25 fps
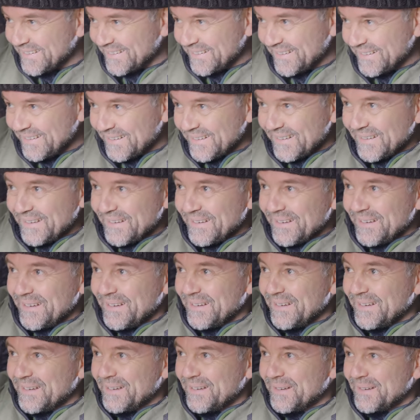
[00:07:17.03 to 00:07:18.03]

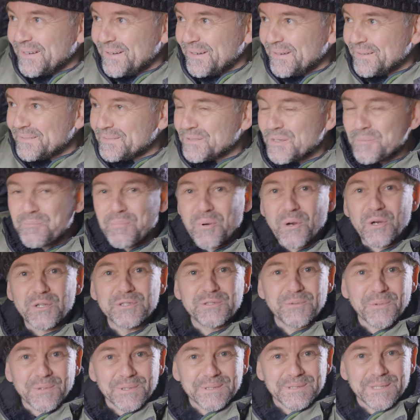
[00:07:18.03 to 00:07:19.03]
the
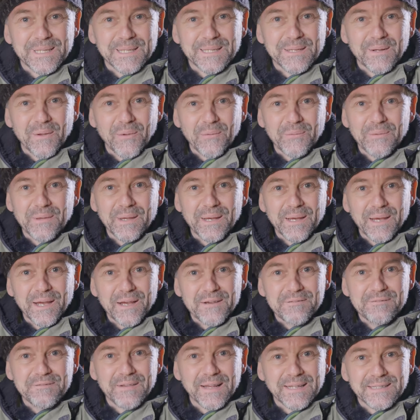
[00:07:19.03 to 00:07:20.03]
birds will sit on
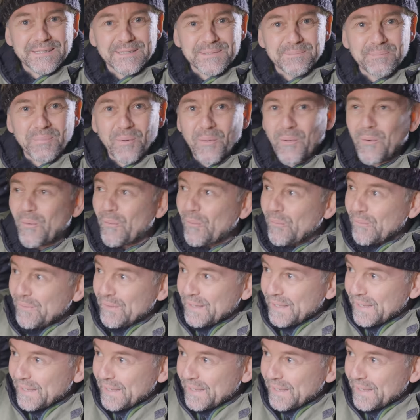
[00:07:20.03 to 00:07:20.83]
the fence pole,